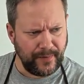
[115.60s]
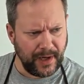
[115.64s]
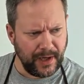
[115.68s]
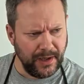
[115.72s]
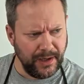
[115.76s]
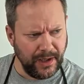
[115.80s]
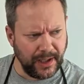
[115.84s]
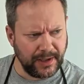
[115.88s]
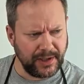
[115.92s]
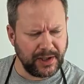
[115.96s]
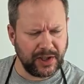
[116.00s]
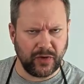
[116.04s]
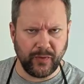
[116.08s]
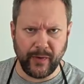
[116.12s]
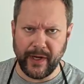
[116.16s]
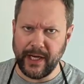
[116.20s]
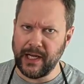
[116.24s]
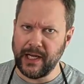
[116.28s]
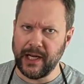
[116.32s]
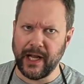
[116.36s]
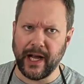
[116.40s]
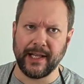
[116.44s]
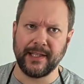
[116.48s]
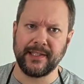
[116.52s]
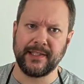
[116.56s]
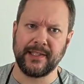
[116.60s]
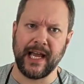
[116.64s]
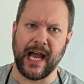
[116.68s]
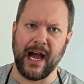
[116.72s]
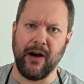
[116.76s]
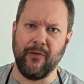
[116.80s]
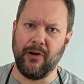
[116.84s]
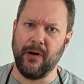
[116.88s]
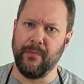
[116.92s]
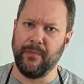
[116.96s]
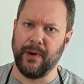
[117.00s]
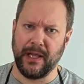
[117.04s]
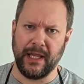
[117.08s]
not sweet, not
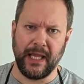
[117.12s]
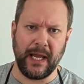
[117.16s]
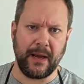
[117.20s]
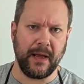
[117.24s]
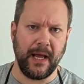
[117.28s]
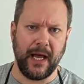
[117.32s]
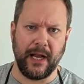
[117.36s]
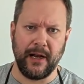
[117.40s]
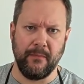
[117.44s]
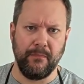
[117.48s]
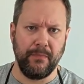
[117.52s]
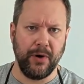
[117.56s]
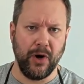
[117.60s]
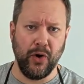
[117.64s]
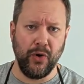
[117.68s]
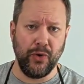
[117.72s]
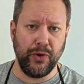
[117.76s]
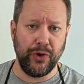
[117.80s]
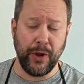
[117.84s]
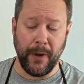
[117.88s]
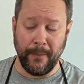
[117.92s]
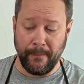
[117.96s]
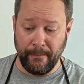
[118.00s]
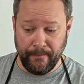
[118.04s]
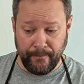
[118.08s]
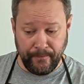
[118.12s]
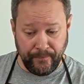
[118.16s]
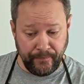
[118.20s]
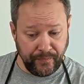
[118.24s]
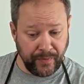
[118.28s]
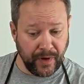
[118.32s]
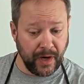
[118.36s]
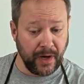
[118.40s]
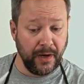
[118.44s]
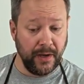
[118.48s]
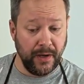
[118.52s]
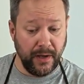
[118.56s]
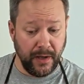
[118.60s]
sour, but like kind of both.
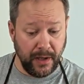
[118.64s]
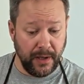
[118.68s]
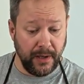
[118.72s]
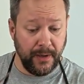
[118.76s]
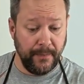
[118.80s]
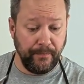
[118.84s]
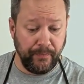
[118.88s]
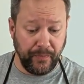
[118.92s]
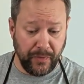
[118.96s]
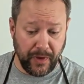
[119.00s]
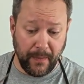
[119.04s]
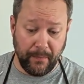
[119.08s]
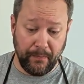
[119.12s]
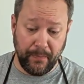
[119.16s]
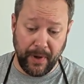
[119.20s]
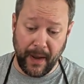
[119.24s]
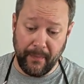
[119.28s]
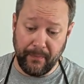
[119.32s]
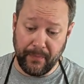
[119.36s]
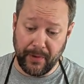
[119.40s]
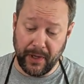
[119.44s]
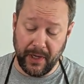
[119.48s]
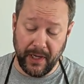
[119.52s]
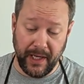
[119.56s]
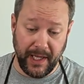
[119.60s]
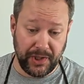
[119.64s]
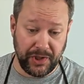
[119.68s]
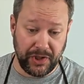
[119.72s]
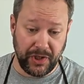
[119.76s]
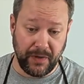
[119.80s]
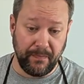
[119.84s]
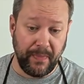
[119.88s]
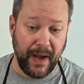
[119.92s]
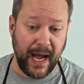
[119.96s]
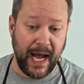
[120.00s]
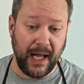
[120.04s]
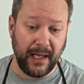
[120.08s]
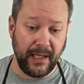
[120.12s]
The pepper hits your
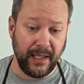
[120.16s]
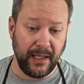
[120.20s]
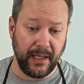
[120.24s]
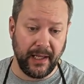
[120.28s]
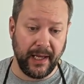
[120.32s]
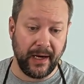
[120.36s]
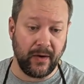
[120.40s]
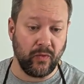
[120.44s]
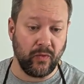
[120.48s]
palate like